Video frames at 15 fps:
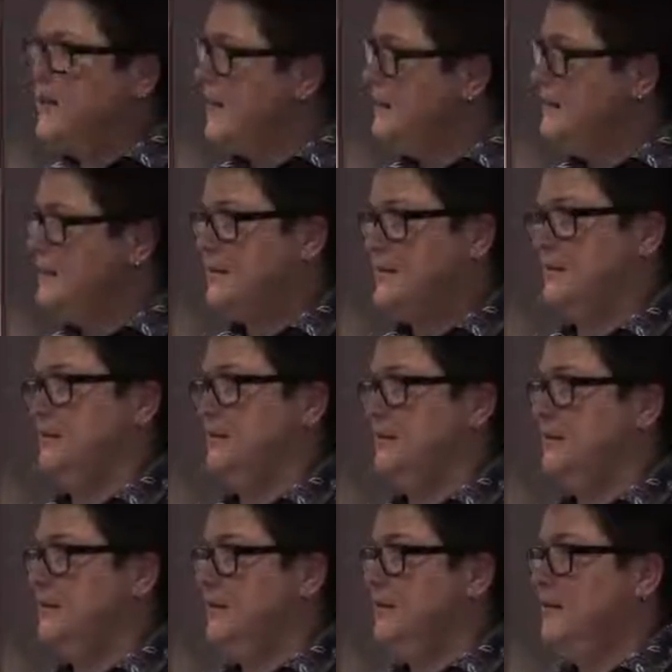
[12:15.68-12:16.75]
dates,
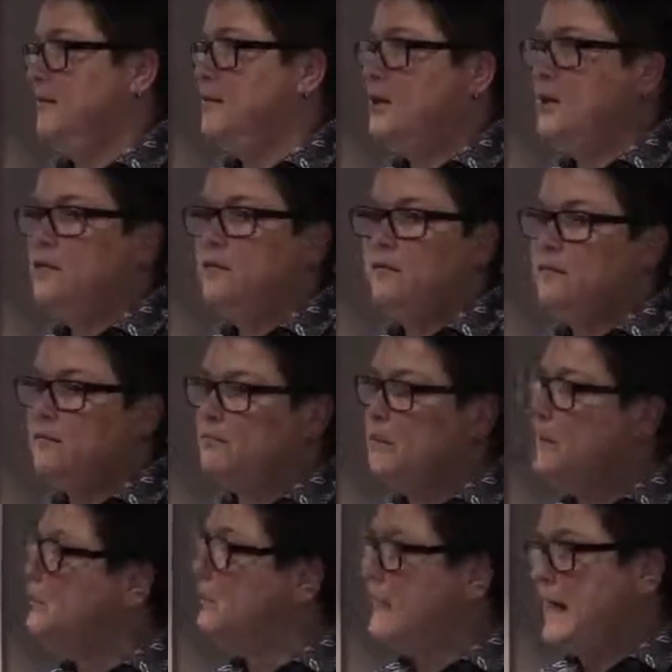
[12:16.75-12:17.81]
no
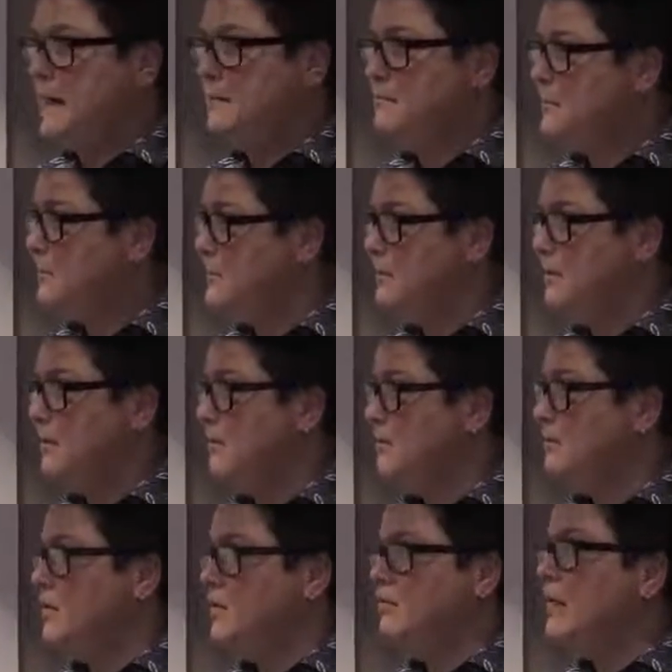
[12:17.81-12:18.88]
middle names,
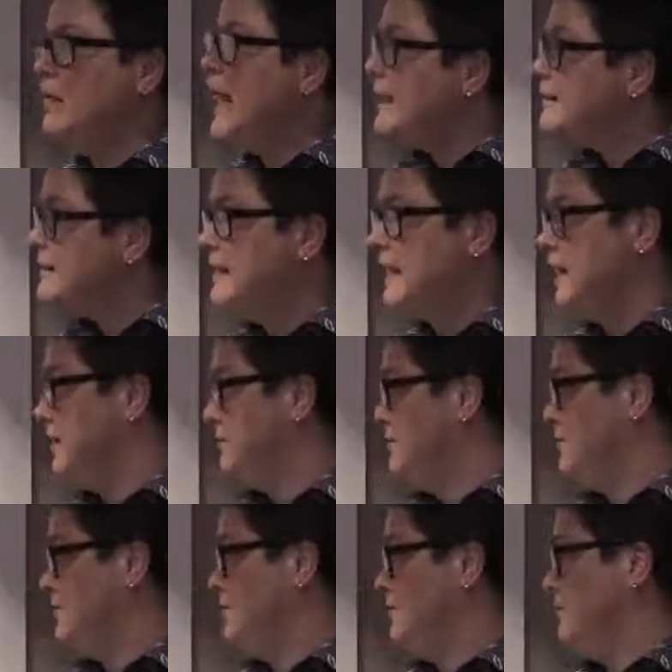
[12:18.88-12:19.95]
no last
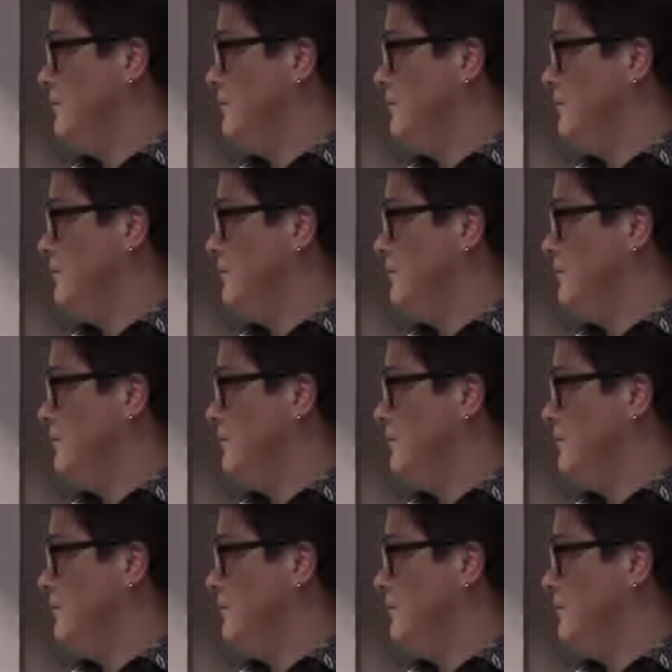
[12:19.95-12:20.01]
names.